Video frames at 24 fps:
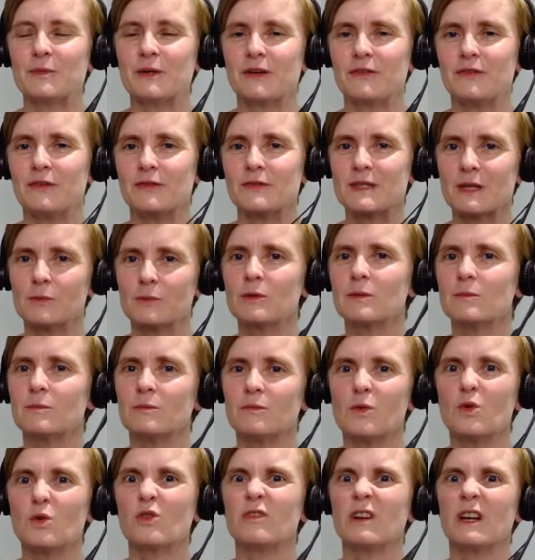but if you've
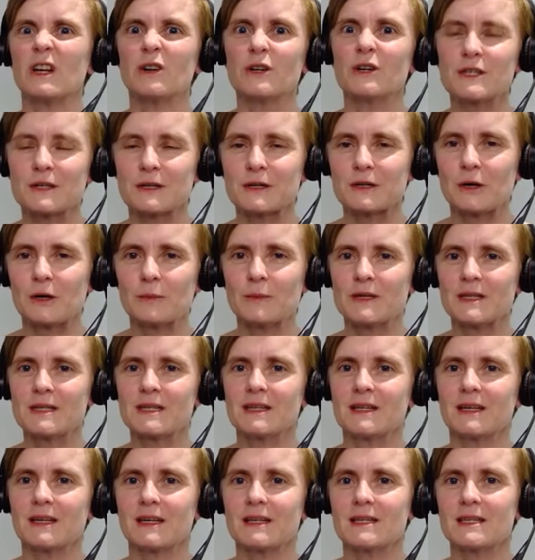someone more reluctant coming
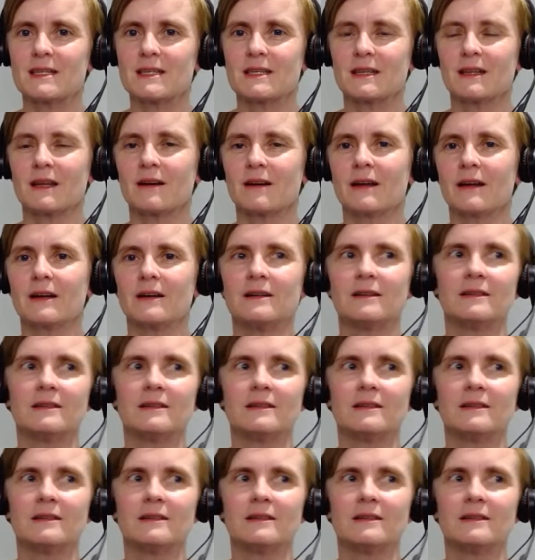to this and they're like,